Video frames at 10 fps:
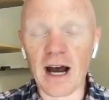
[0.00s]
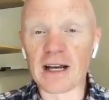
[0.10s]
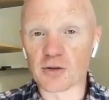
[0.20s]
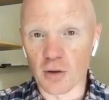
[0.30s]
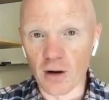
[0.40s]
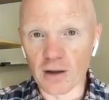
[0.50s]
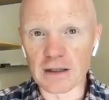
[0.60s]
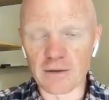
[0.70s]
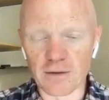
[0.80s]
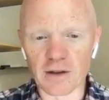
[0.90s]
I
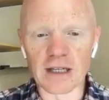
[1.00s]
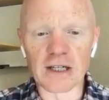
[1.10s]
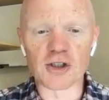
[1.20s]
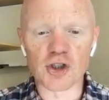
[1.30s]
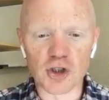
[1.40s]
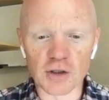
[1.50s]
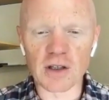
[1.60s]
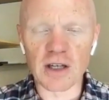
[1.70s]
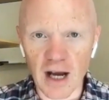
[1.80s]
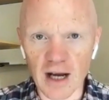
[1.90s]
strongly feel it
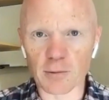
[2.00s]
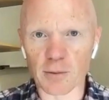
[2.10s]
should not